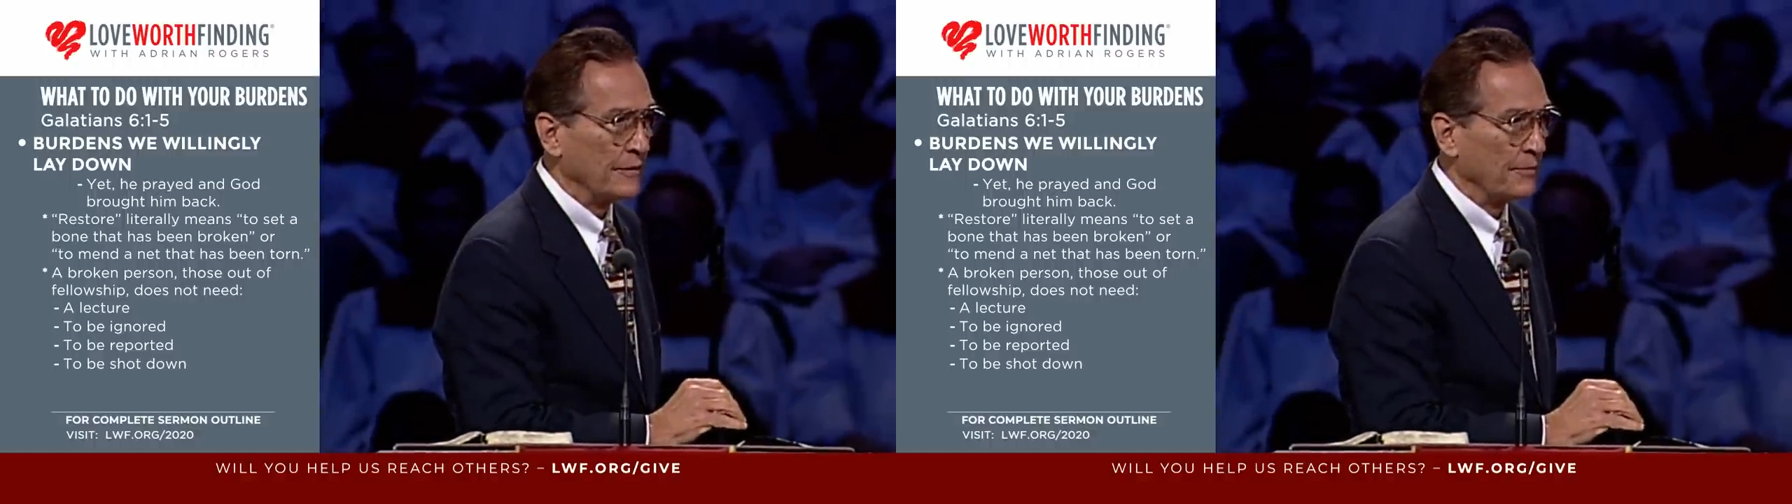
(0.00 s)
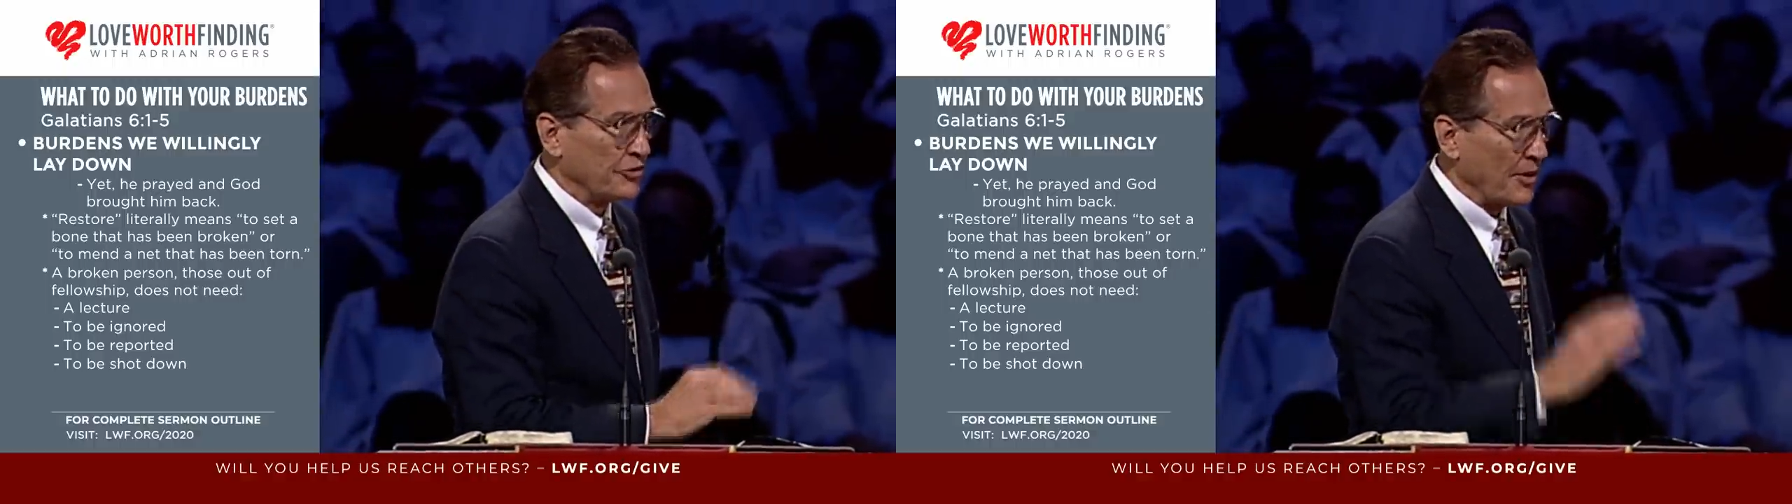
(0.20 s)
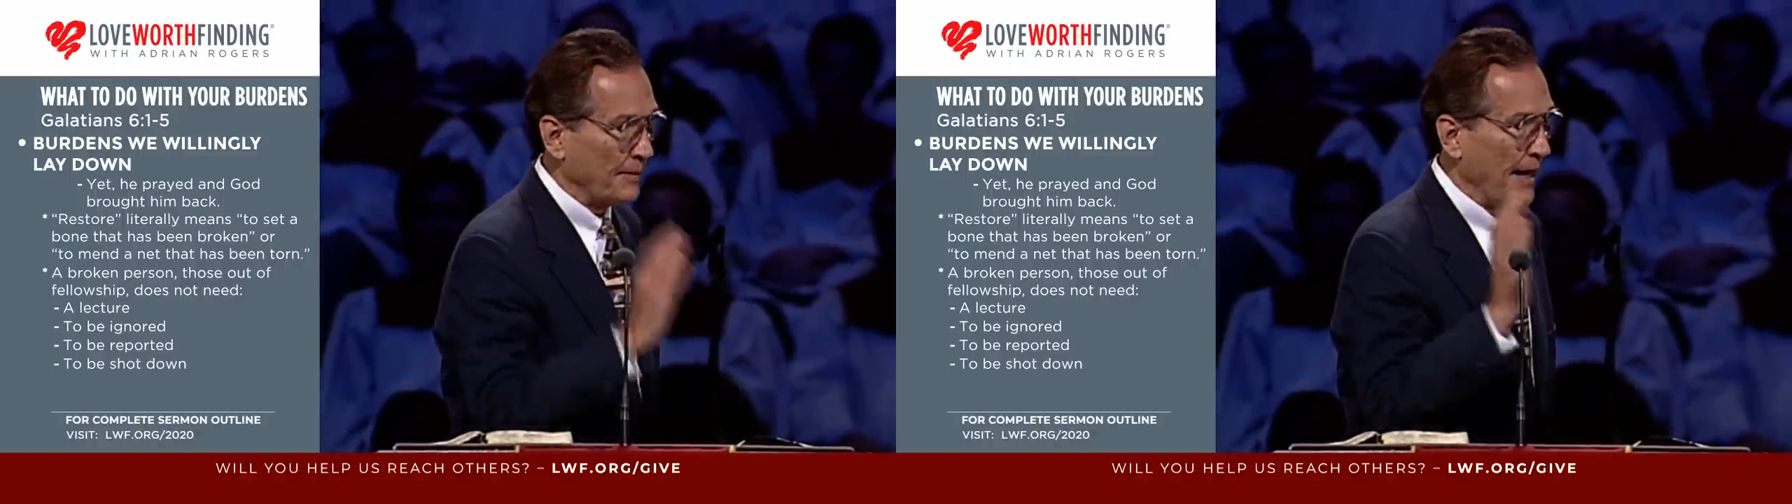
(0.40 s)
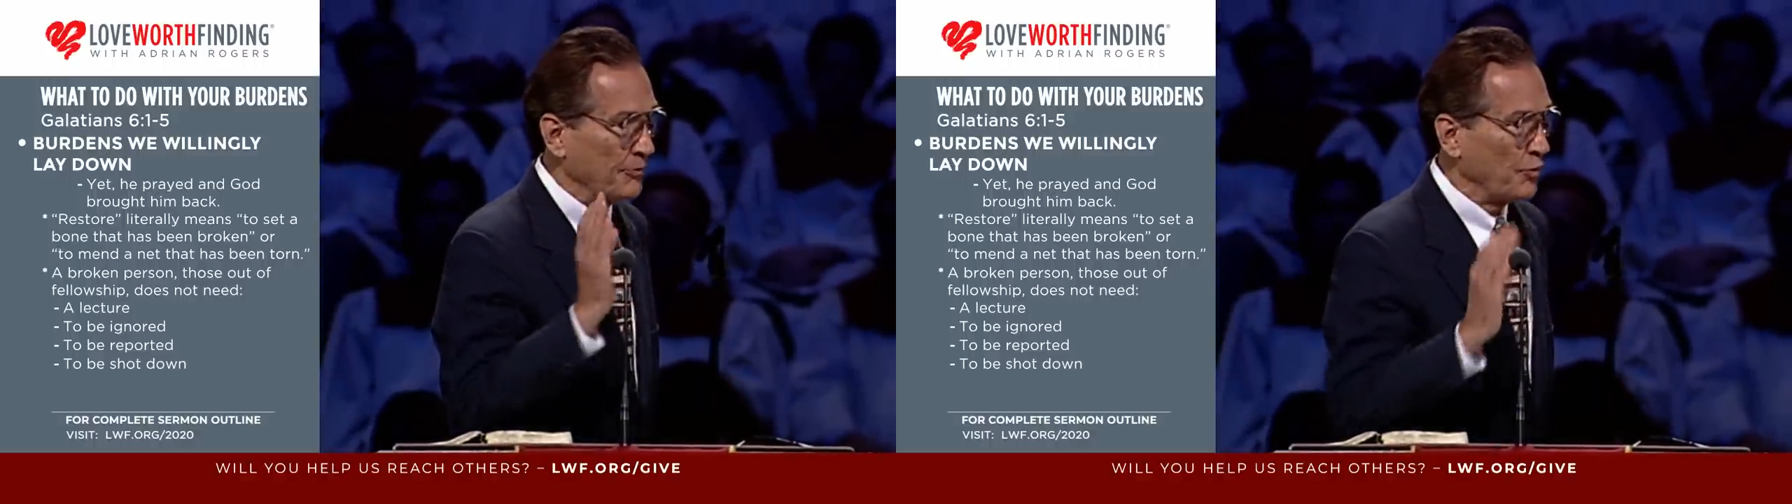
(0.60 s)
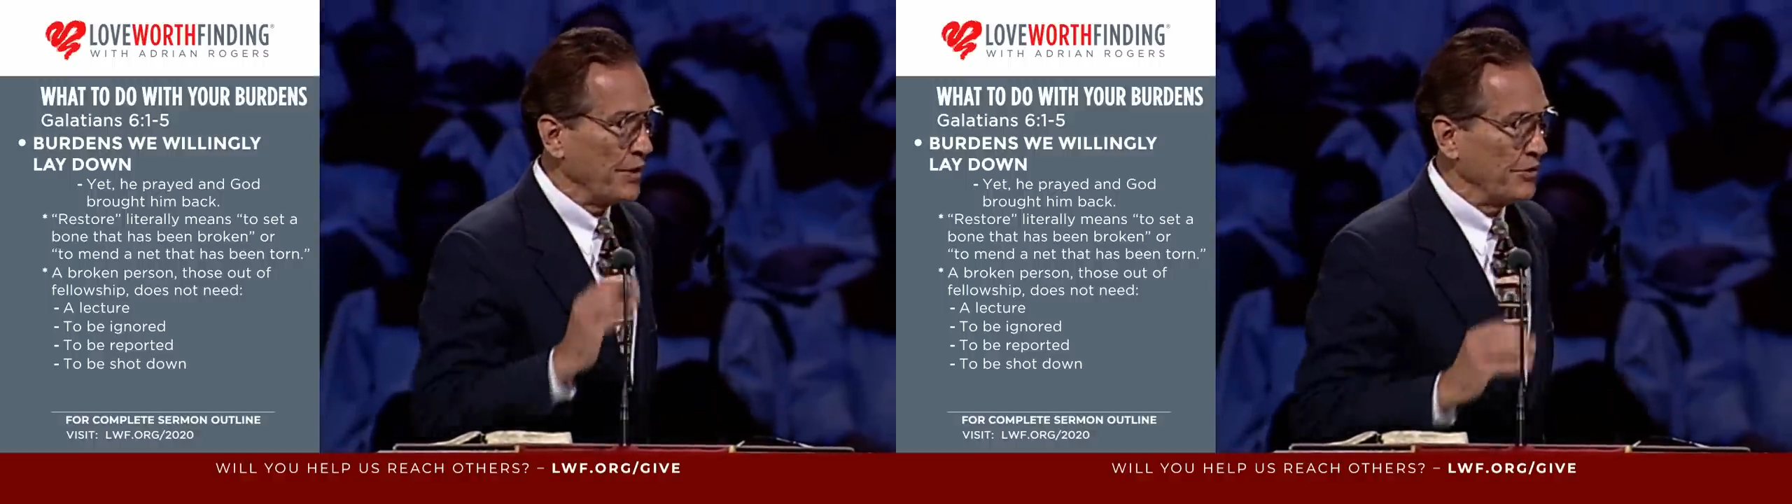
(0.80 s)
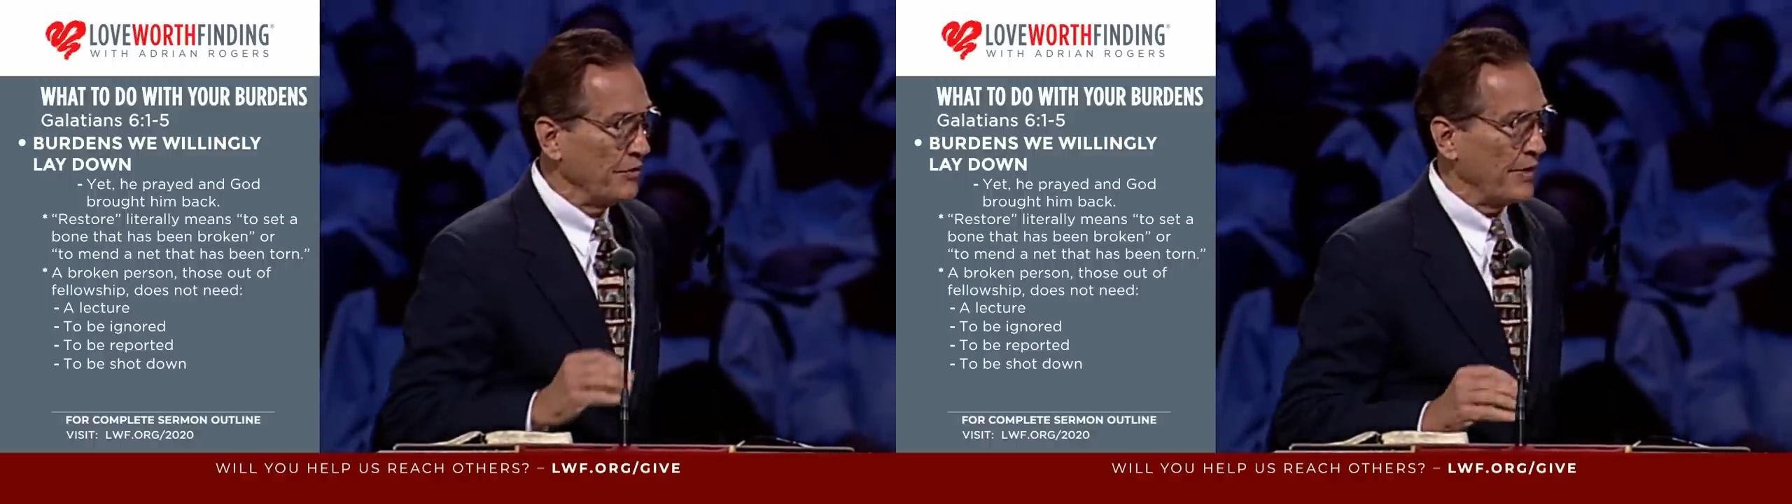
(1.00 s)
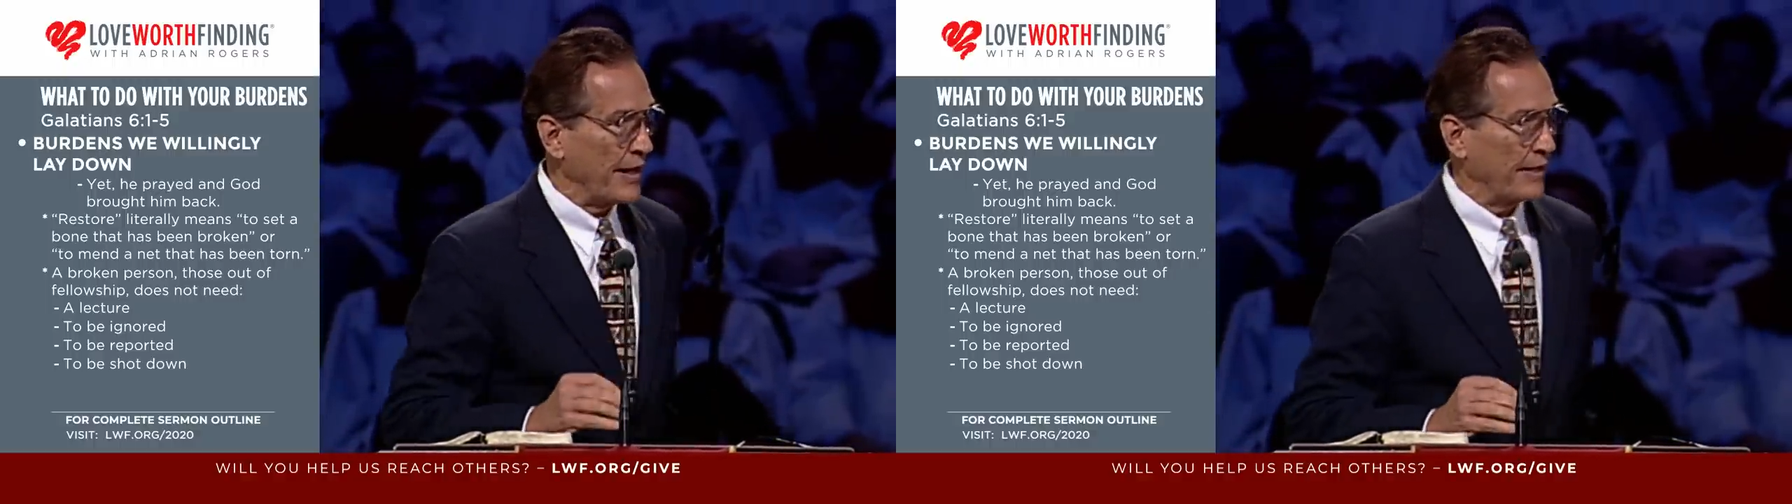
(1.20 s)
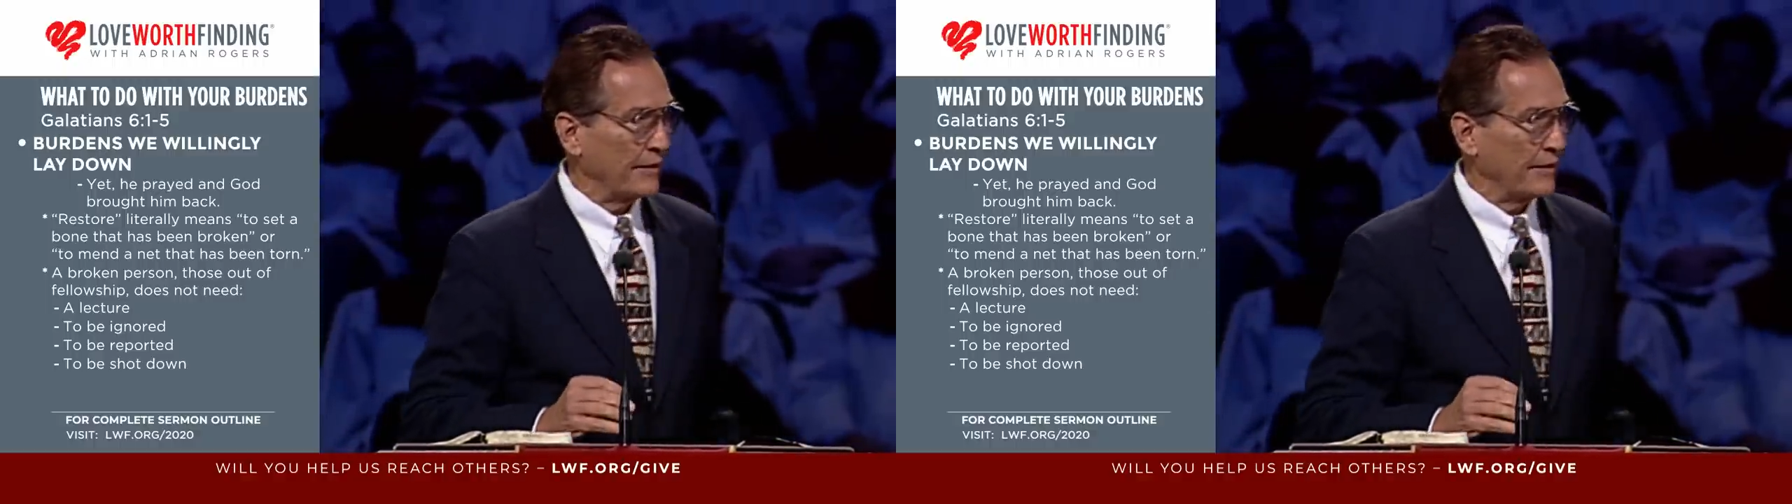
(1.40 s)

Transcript: But sometimes we do that.